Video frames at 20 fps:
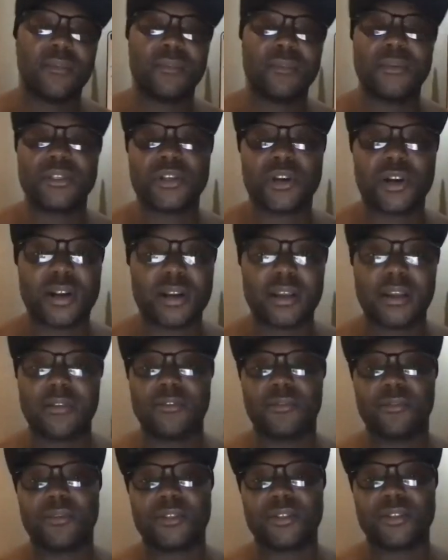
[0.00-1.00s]
Majority of
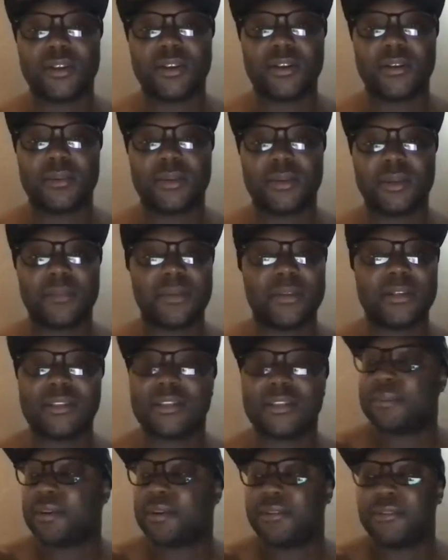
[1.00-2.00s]
them are startup companies.
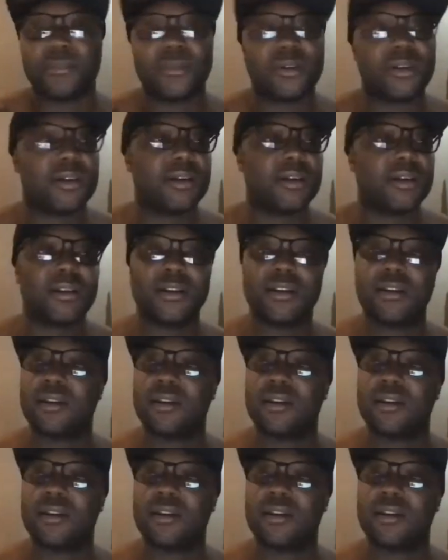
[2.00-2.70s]
of them are